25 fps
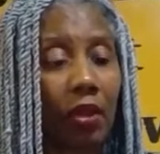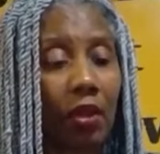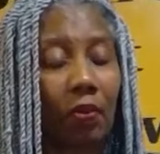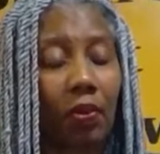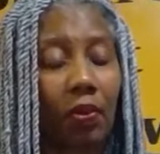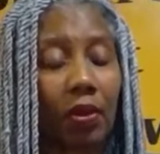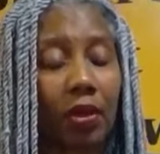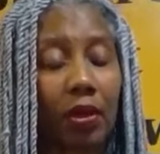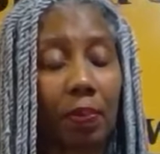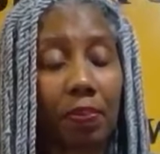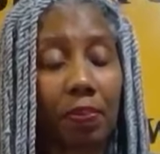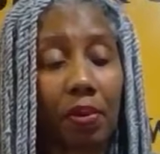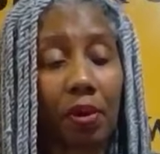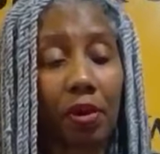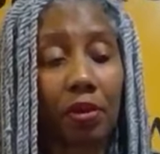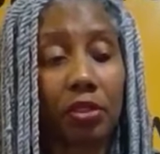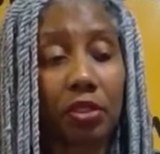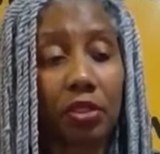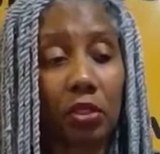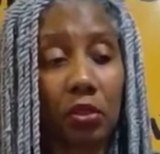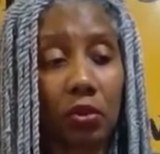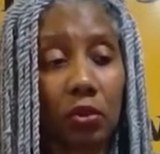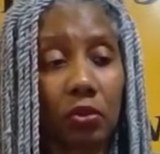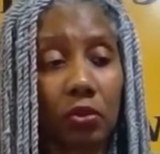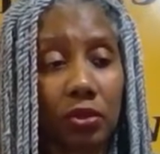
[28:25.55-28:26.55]
When a
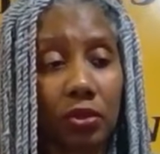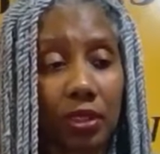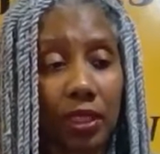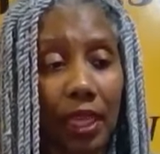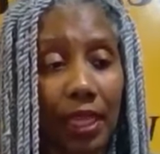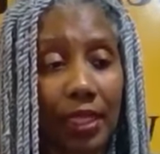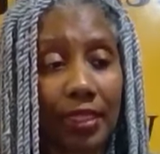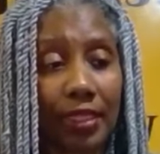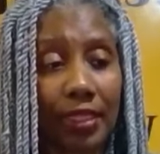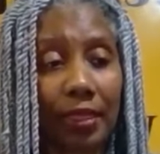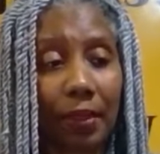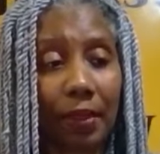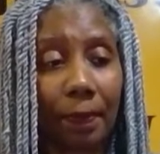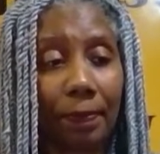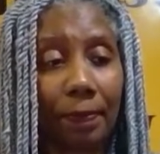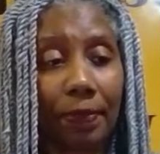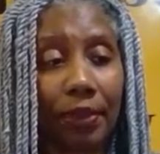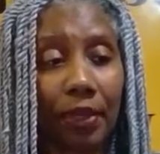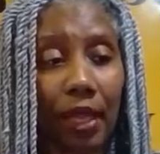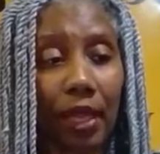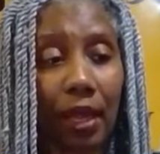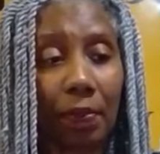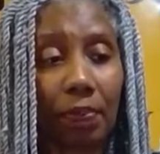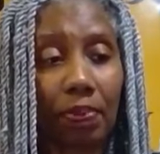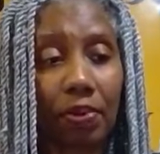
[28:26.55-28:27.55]
person who takes
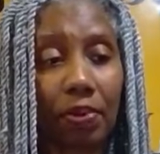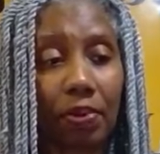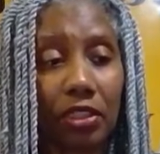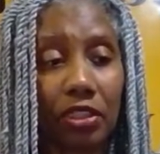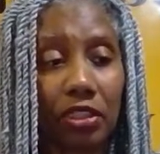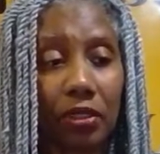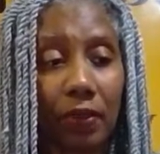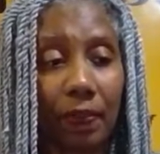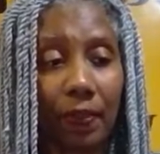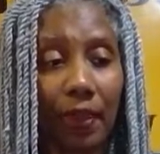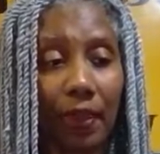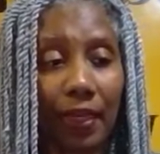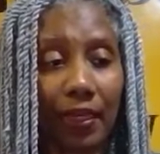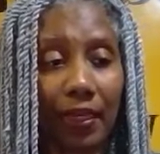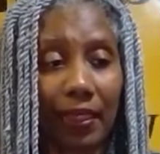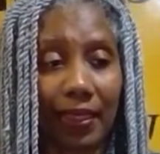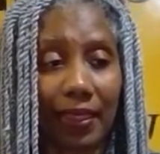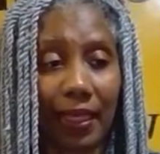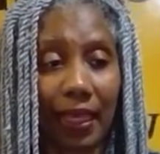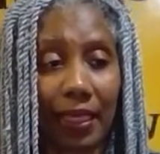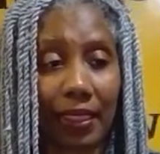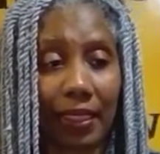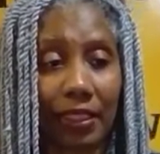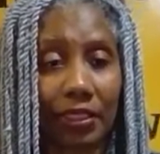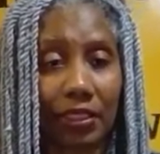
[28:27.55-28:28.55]
blood pressure
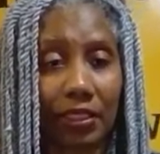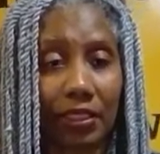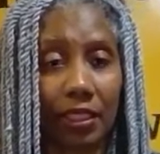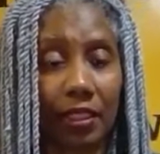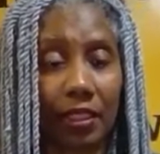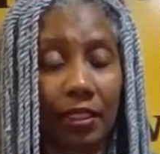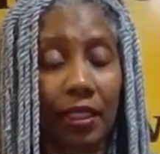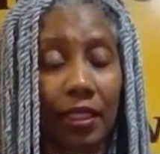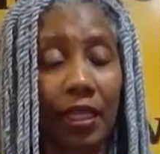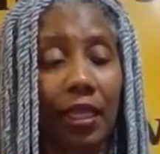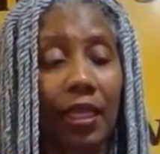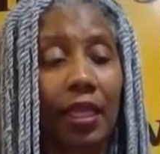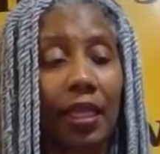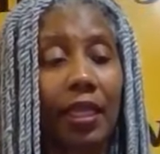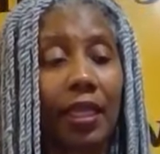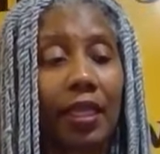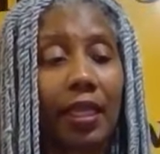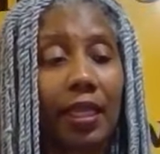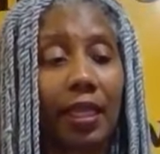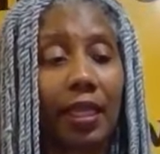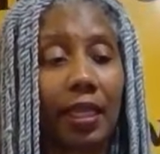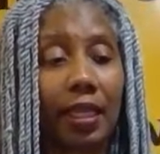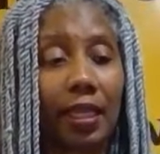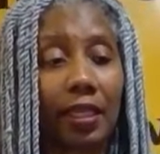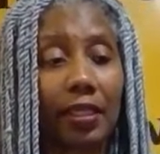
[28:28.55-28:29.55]
medication,
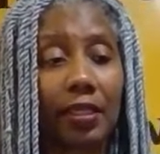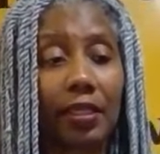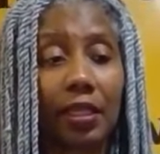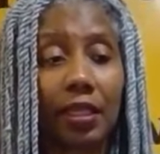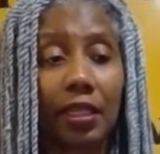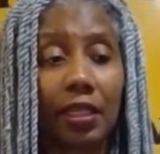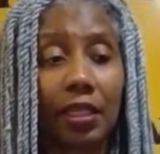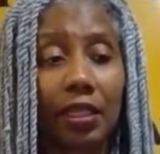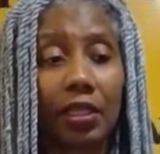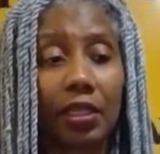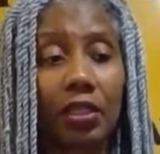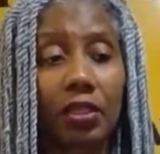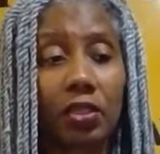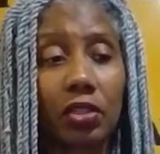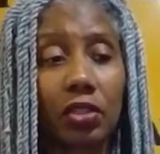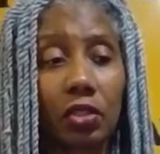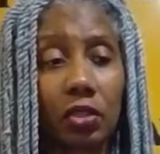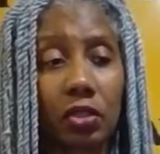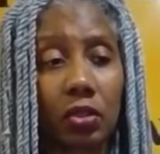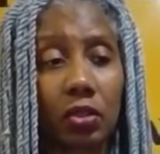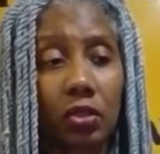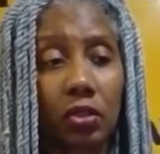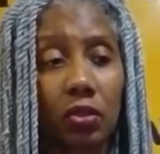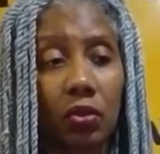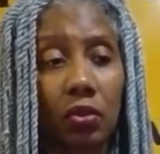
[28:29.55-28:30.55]
it is
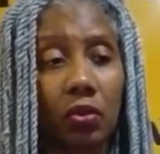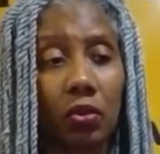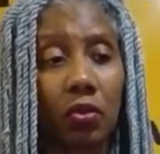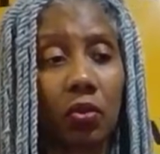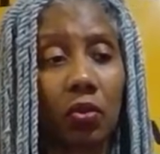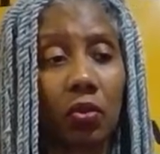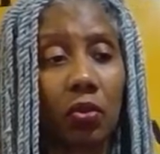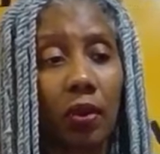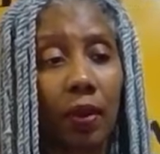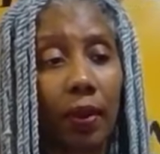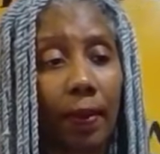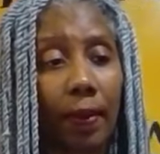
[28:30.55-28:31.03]
to